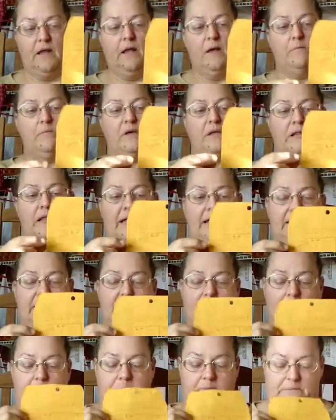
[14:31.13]
But like,
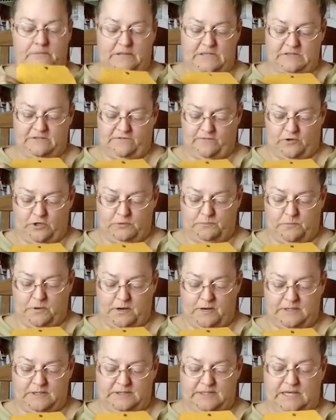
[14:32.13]
this first
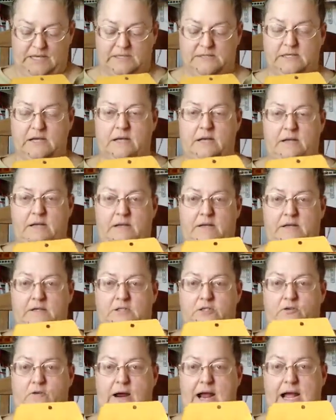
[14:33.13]
part says
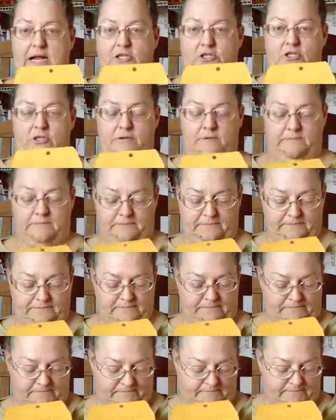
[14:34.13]
scratch.
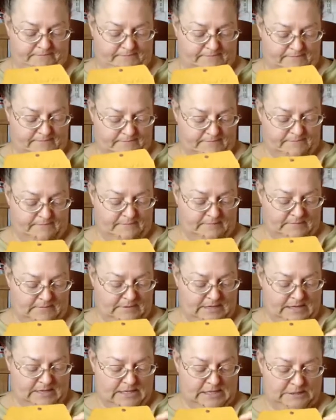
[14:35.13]

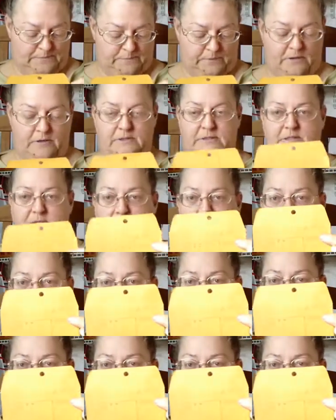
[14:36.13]
And this part says